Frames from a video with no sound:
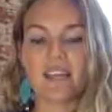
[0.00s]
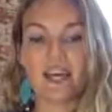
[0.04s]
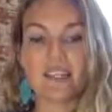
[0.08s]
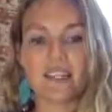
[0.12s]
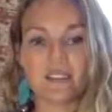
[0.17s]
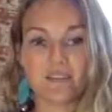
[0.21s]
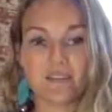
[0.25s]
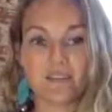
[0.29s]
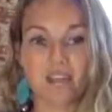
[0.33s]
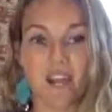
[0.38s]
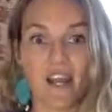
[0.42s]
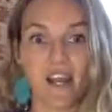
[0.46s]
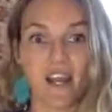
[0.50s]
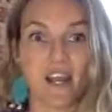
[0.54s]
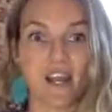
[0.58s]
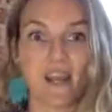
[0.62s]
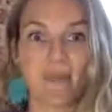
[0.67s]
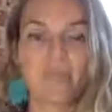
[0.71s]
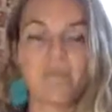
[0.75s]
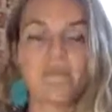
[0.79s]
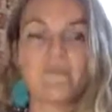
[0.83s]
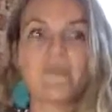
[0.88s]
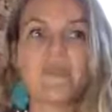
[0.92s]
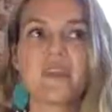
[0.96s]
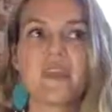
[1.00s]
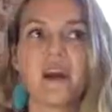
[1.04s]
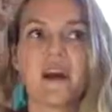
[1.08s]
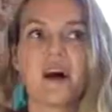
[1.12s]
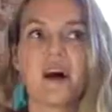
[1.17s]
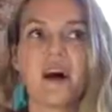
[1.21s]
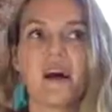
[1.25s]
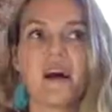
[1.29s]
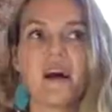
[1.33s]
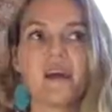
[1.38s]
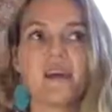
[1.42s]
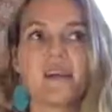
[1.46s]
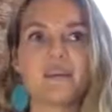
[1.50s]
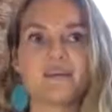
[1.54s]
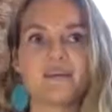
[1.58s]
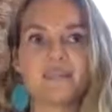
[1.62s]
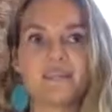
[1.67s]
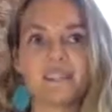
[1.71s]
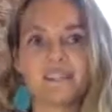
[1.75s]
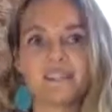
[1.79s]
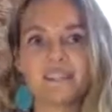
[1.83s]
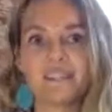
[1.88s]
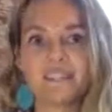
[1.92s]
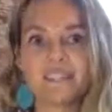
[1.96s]
Friday, I
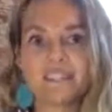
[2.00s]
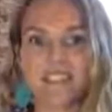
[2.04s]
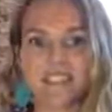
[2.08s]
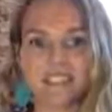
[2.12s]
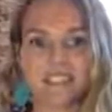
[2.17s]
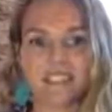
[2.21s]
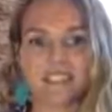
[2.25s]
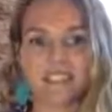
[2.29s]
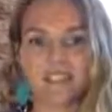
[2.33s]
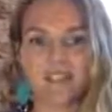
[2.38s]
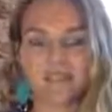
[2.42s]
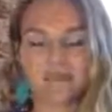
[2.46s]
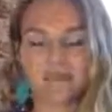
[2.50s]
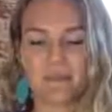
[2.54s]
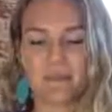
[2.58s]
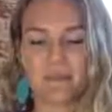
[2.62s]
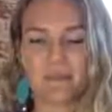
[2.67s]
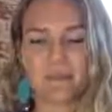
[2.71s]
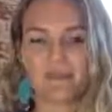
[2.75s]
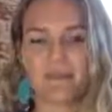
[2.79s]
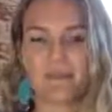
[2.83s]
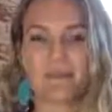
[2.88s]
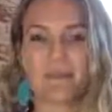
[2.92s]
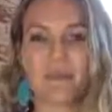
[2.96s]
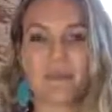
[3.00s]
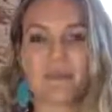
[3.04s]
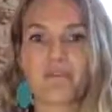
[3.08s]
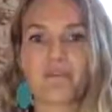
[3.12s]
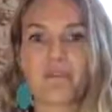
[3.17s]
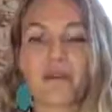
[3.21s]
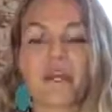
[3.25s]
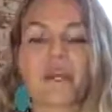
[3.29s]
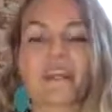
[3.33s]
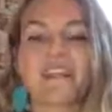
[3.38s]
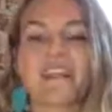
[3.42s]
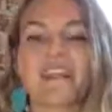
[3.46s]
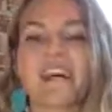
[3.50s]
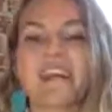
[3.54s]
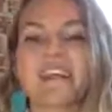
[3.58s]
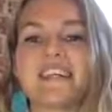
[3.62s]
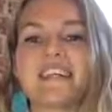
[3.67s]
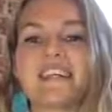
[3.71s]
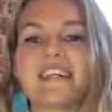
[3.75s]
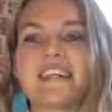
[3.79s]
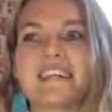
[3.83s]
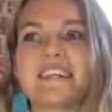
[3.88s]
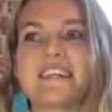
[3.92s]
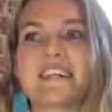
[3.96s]
was in a session with one of my
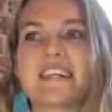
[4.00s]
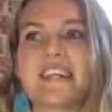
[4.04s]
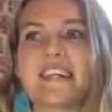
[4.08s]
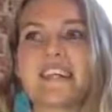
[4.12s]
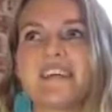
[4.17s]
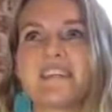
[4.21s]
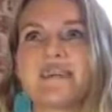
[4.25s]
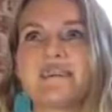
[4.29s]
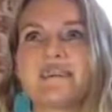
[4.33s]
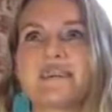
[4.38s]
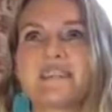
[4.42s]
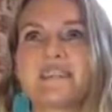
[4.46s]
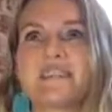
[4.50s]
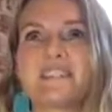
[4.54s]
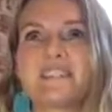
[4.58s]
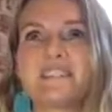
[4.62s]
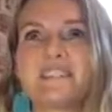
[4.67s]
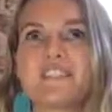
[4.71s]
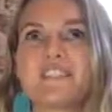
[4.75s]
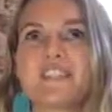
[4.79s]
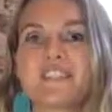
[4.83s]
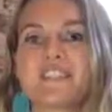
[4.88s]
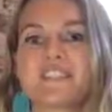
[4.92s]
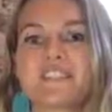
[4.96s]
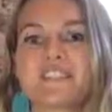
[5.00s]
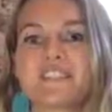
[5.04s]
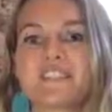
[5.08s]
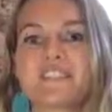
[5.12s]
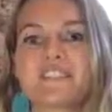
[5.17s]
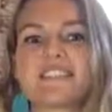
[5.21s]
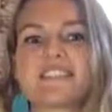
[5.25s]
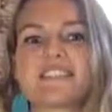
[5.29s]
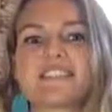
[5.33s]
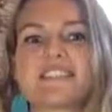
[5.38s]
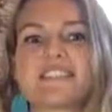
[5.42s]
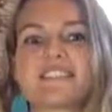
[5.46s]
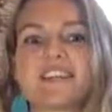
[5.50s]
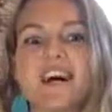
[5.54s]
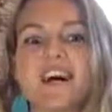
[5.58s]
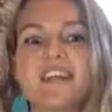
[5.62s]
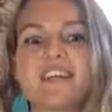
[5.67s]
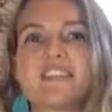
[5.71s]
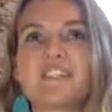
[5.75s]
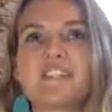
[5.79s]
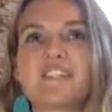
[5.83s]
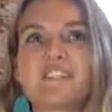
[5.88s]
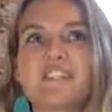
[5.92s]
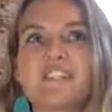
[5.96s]
clients, and it was just
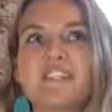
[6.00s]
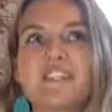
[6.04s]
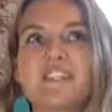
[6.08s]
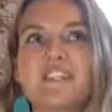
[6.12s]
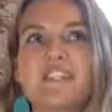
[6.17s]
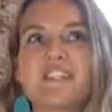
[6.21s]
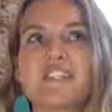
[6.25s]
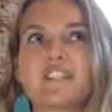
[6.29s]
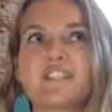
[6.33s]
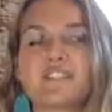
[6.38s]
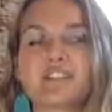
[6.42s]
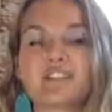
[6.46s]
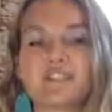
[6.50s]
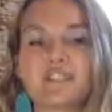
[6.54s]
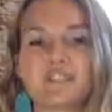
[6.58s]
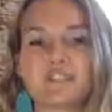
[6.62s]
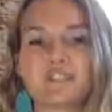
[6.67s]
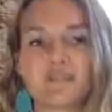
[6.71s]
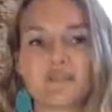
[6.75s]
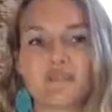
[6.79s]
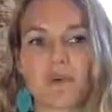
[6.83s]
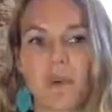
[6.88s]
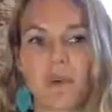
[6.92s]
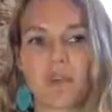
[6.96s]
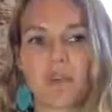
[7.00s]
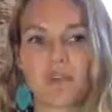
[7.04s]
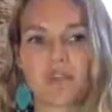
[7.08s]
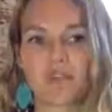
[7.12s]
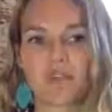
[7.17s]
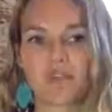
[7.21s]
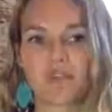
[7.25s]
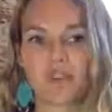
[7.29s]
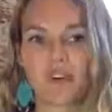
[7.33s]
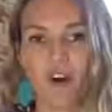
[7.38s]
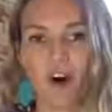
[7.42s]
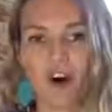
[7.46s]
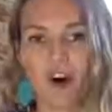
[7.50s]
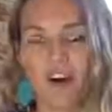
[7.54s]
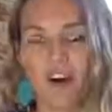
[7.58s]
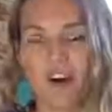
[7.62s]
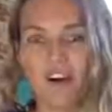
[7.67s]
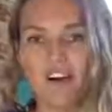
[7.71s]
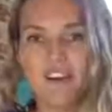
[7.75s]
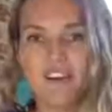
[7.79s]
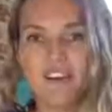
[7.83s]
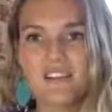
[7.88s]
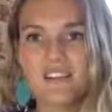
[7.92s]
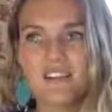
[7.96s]
such a transformative
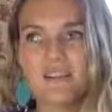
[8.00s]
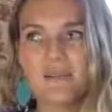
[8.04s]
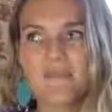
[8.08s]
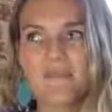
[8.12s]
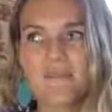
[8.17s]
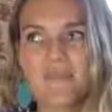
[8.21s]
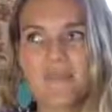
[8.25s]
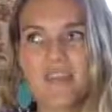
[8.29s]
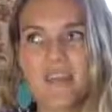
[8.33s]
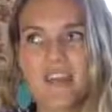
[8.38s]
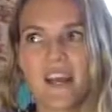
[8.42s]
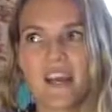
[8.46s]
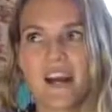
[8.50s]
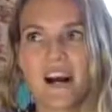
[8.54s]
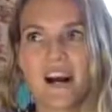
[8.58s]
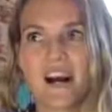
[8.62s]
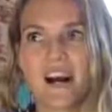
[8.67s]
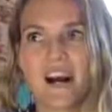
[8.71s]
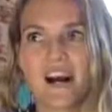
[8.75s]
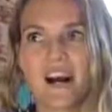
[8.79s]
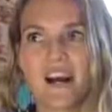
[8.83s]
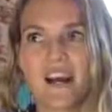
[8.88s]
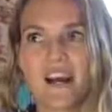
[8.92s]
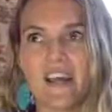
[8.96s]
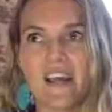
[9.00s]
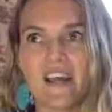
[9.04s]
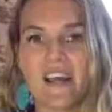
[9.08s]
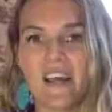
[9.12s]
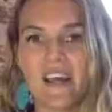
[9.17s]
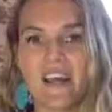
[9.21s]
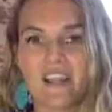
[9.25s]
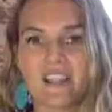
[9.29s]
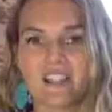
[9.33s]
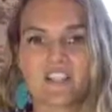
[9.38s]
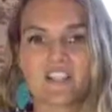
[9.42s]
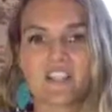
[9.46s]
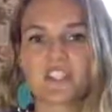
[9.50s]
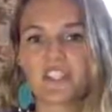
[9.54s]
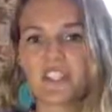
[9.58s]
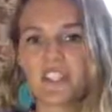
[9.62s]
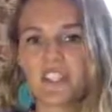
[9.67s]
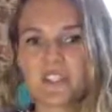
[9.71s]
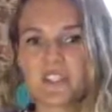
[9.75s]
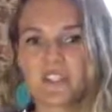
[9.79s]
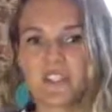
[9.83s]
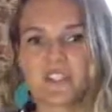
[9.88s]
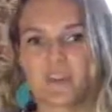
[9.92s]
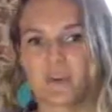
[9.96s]
call. I had
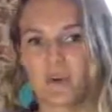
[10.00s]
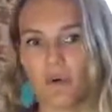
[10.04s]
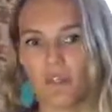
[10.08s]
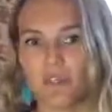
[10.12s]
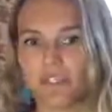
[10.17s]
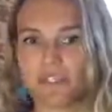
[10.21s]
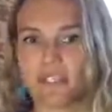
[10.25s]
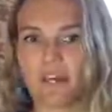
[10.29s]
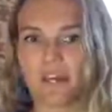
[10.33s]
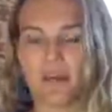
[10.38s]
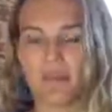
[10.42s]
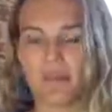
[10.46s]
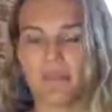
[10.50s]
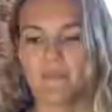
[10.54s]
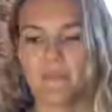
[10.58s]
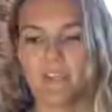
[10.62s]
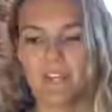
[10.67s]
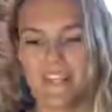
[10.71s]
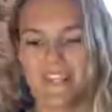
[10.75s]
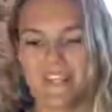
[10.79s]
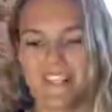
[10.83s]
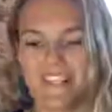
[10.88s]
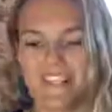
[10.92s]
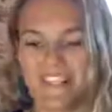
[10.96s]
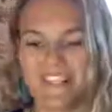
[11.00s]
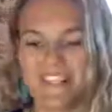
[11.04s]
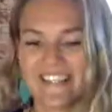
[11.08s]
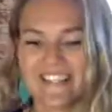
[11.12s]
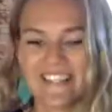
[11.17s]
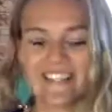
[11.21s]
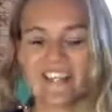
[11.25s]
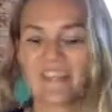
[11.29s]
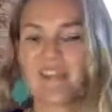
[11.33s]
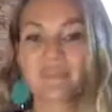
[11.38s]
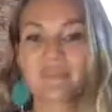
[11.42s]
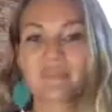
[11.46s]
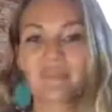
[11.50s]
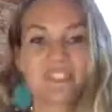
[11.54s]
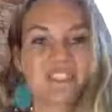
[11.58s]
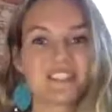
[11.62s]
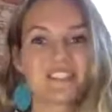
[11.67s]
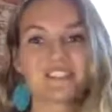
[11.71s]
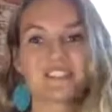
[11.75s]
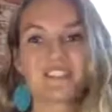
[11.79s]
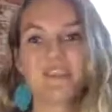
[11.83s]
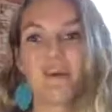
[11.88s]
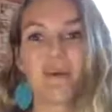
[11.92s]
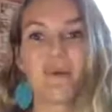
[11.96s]
chills the whole time. It was
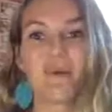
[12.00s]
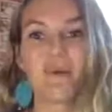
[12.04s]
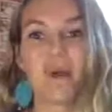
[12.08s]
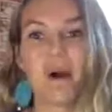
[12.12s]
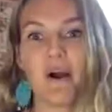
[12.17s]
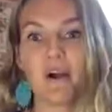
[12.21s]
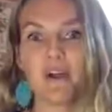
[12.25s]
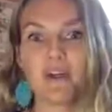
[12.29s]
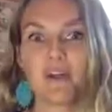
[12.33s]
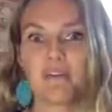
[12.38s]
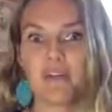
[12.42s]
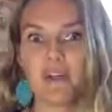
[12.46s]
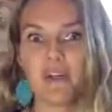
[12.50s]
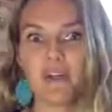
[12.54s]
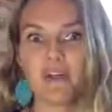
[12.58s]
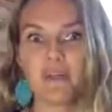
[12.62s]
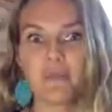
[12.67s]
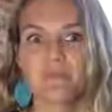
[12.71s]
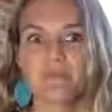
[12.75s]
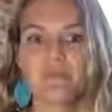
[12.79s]
so powerful.